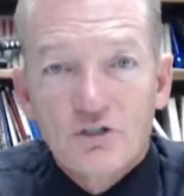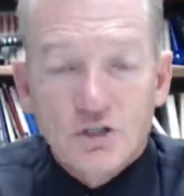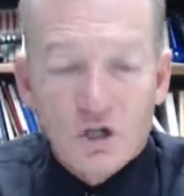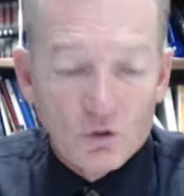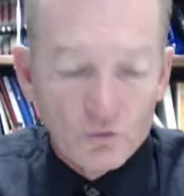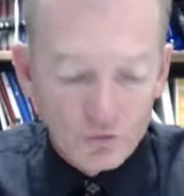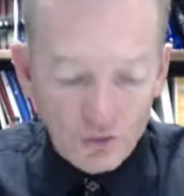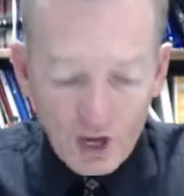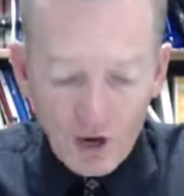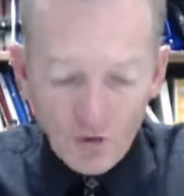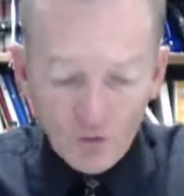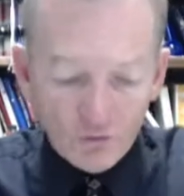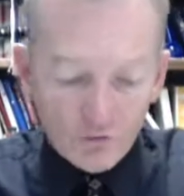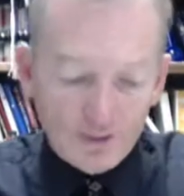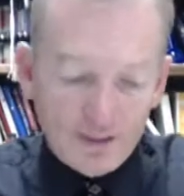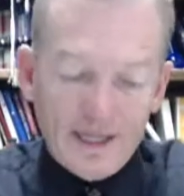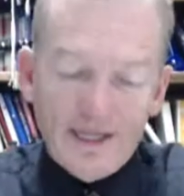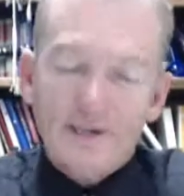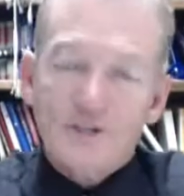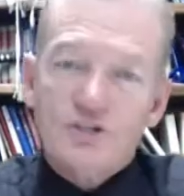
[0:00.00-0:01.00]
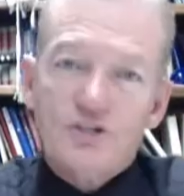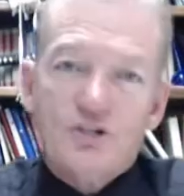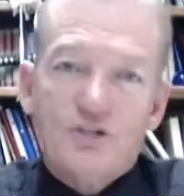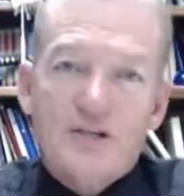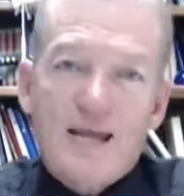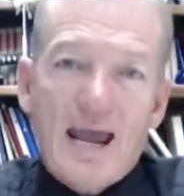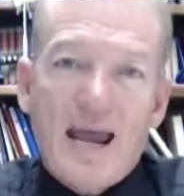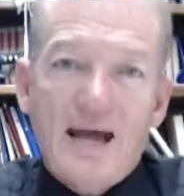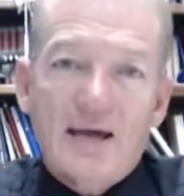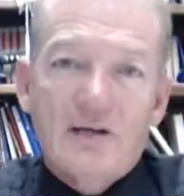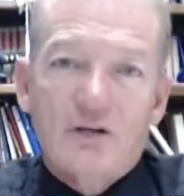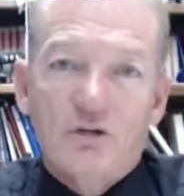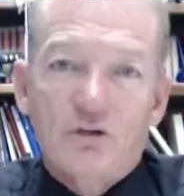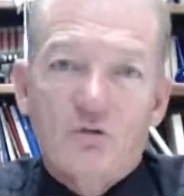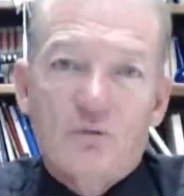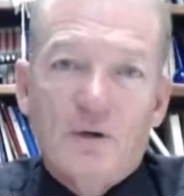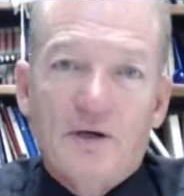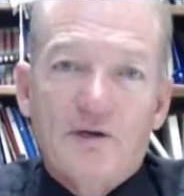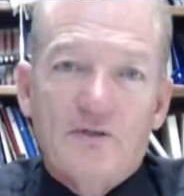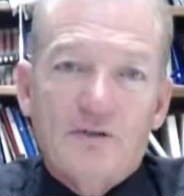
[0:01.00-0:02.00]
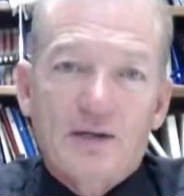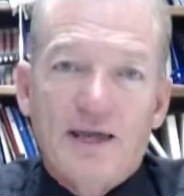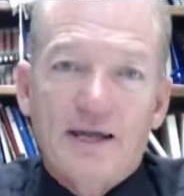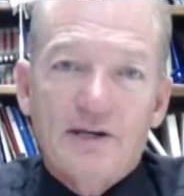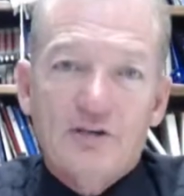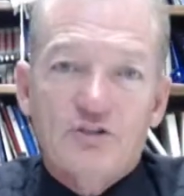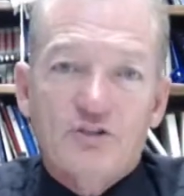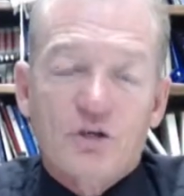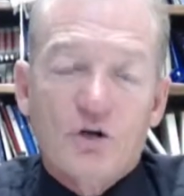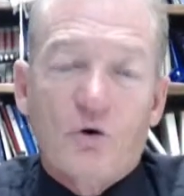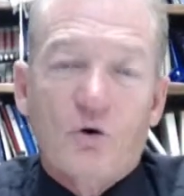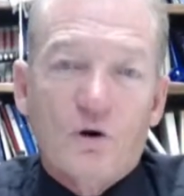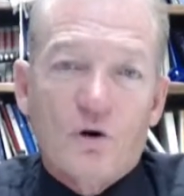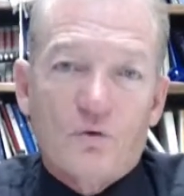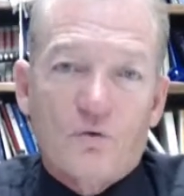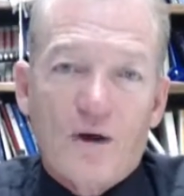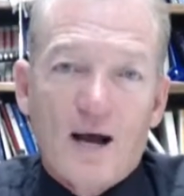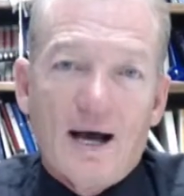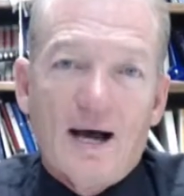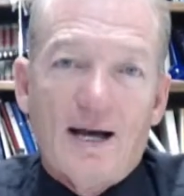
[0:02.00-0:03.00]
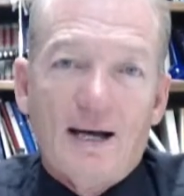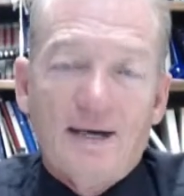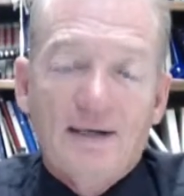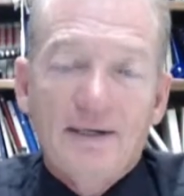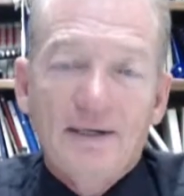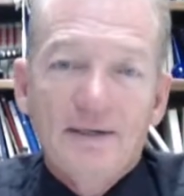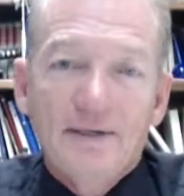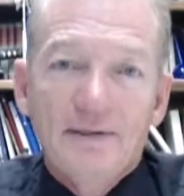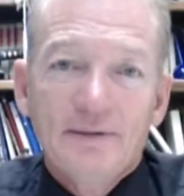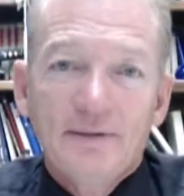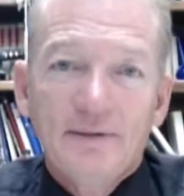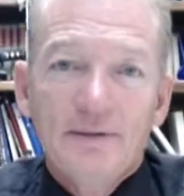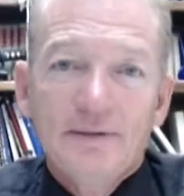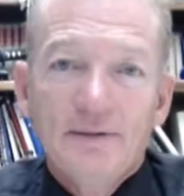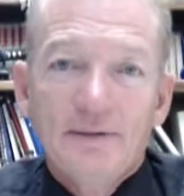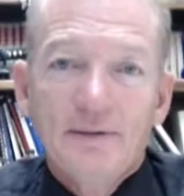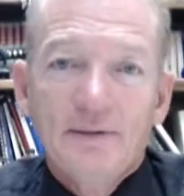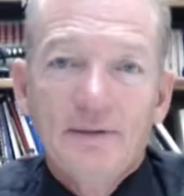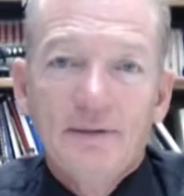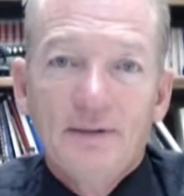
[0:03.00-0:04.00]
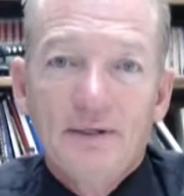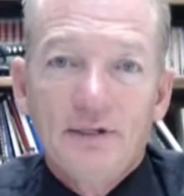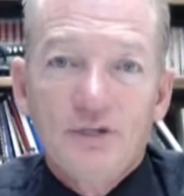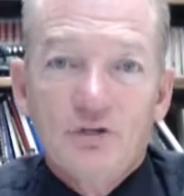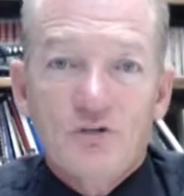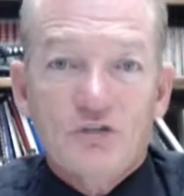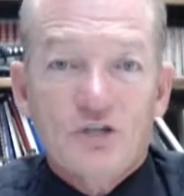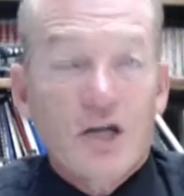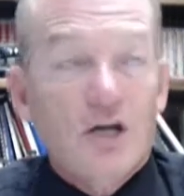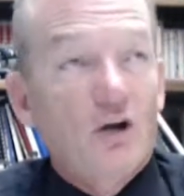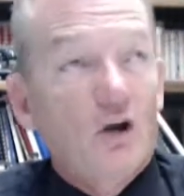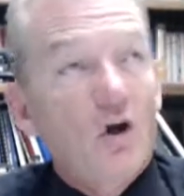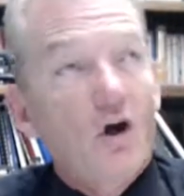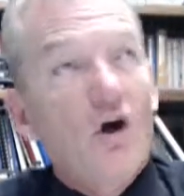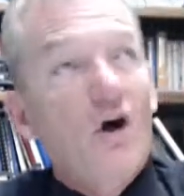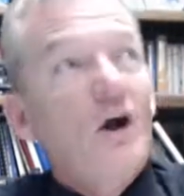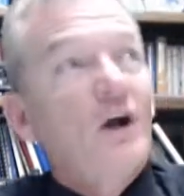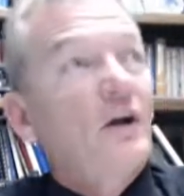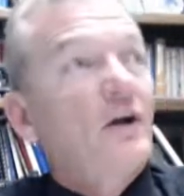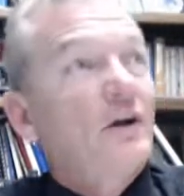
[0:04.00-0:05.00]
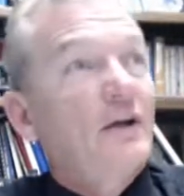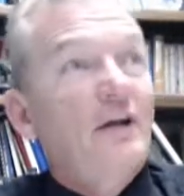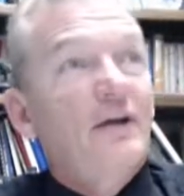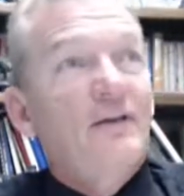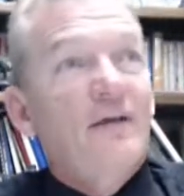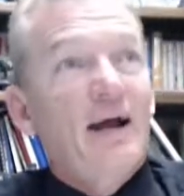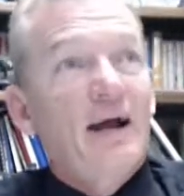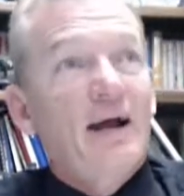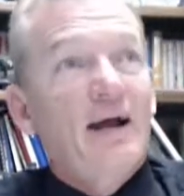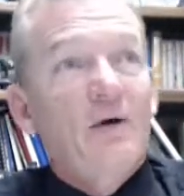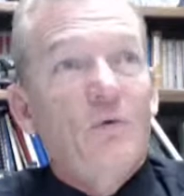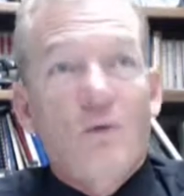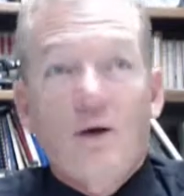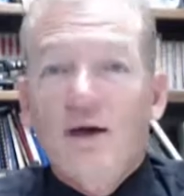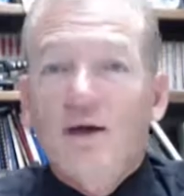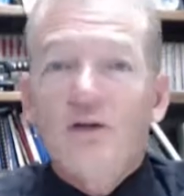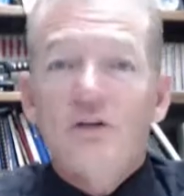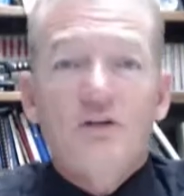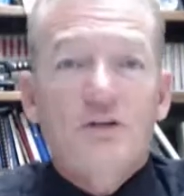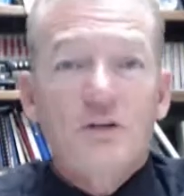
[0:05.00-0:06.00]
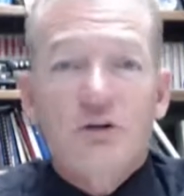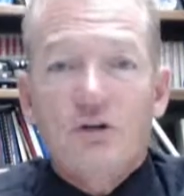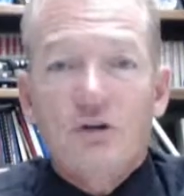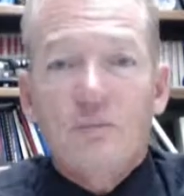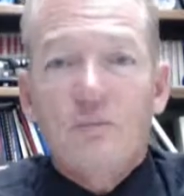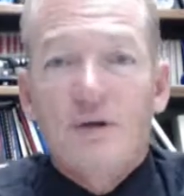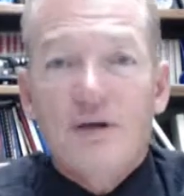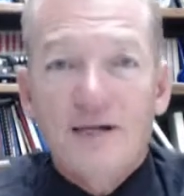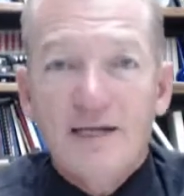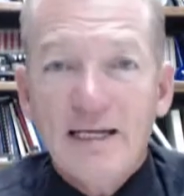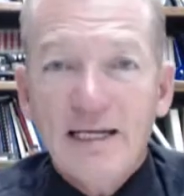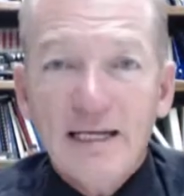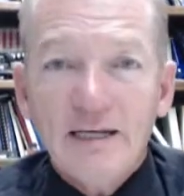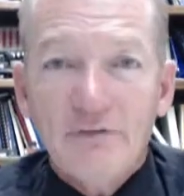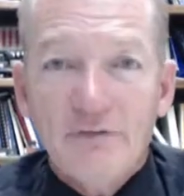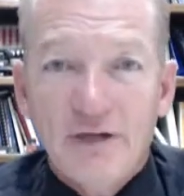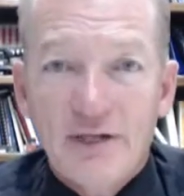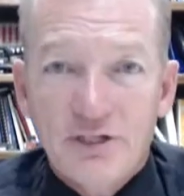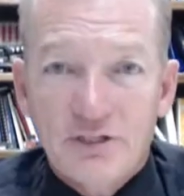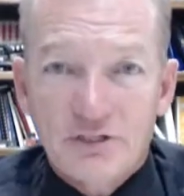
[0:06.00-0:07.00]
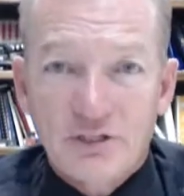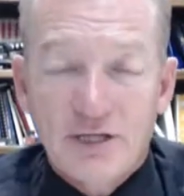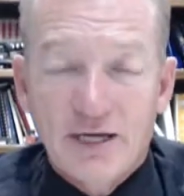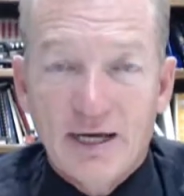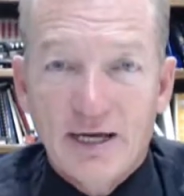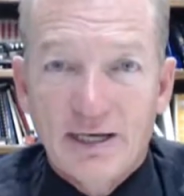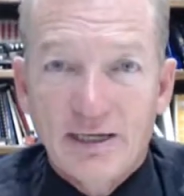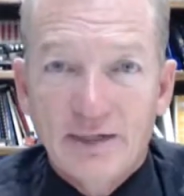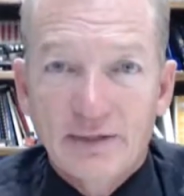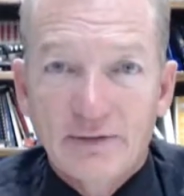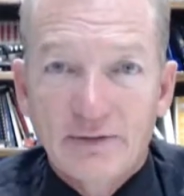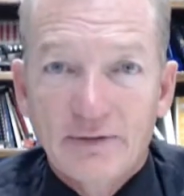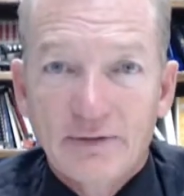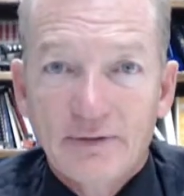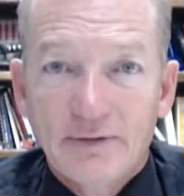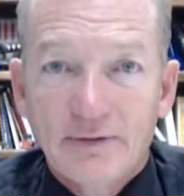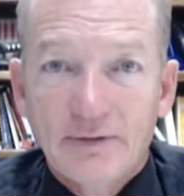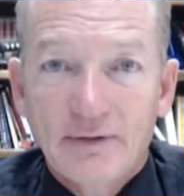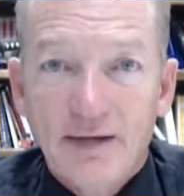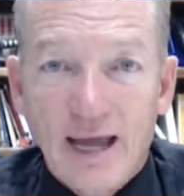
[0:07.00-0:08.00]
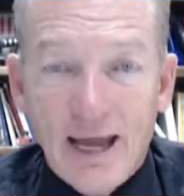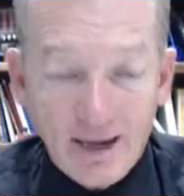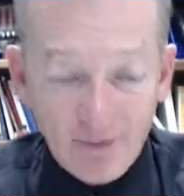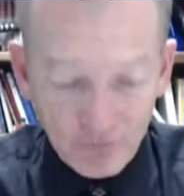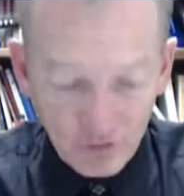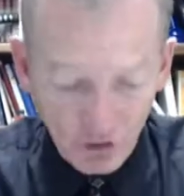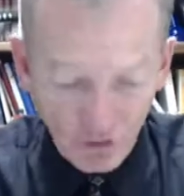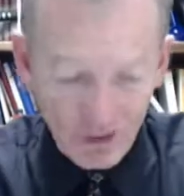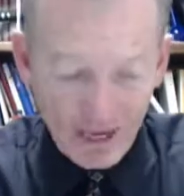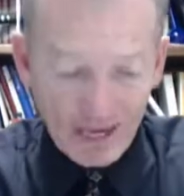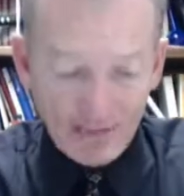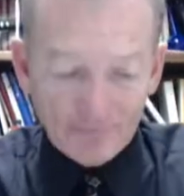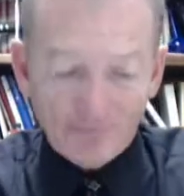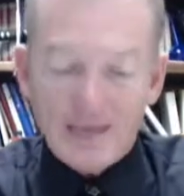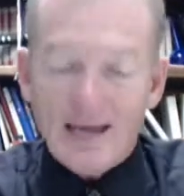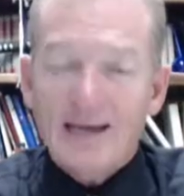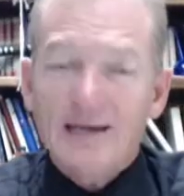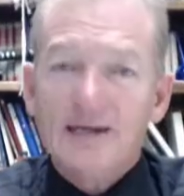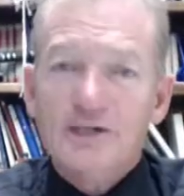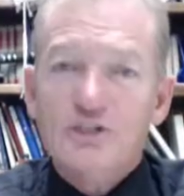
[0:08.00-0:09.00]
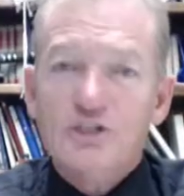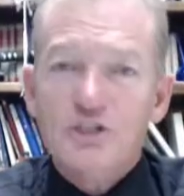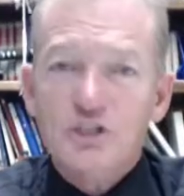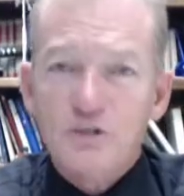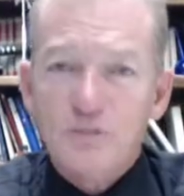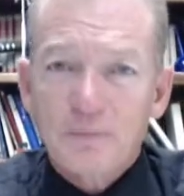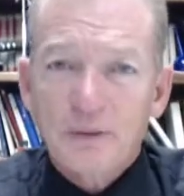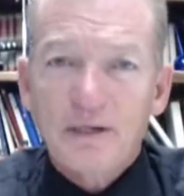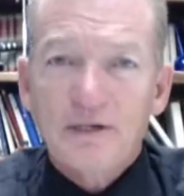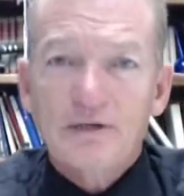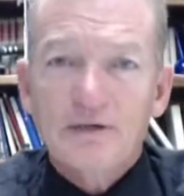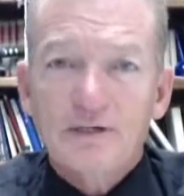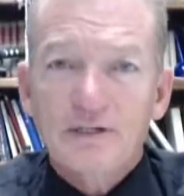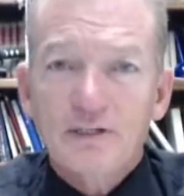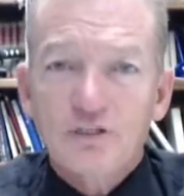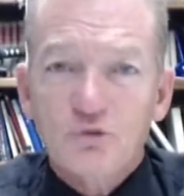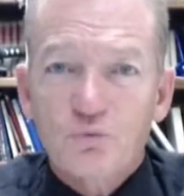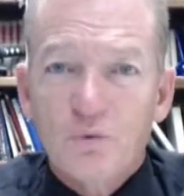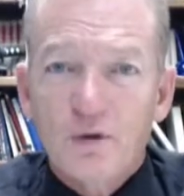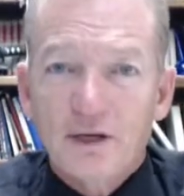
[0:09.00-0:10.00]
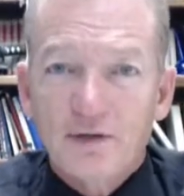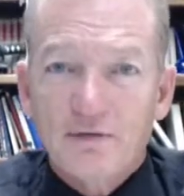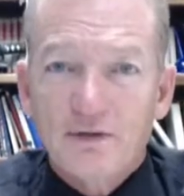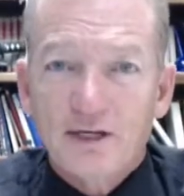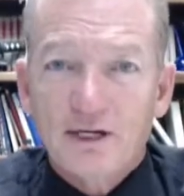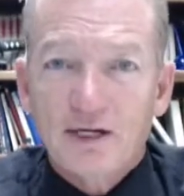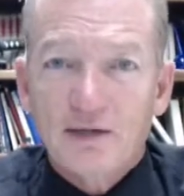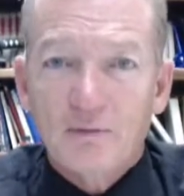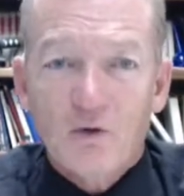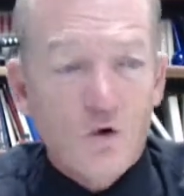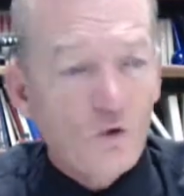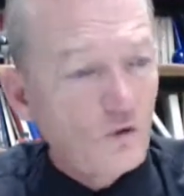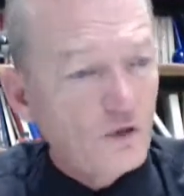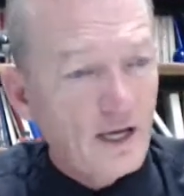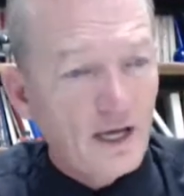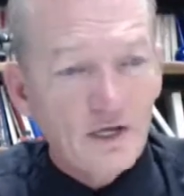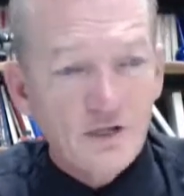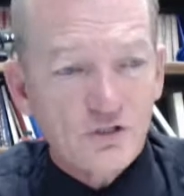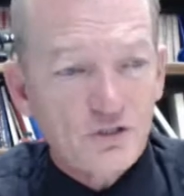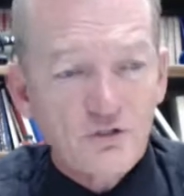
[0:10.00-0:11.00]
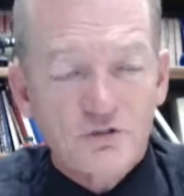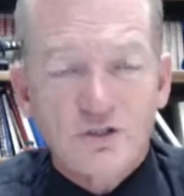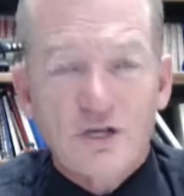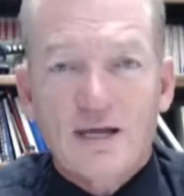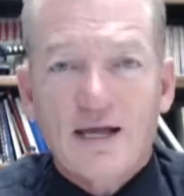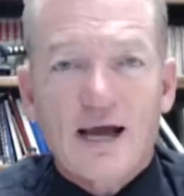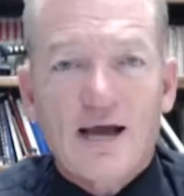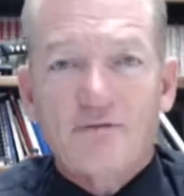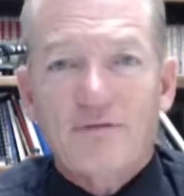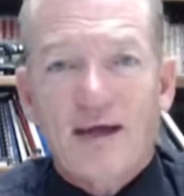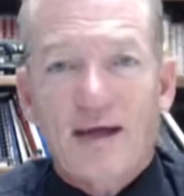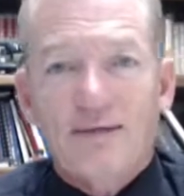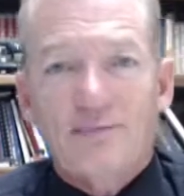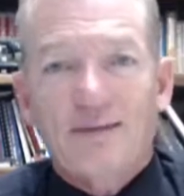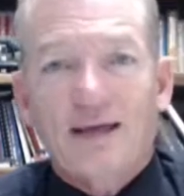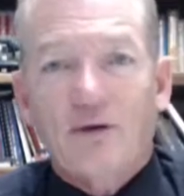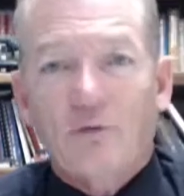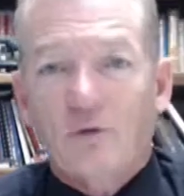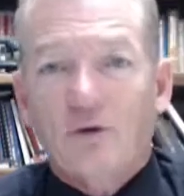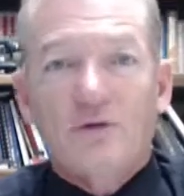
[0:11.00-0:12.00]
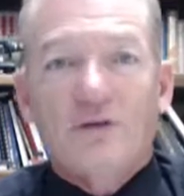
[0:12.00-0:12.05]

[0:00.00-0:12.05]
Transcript: So don't get scattered when things go awry and you say, Lord, are you there? Well, do you believe he's there? Have you had that experience with him? Oh, yes, you say, I've had that.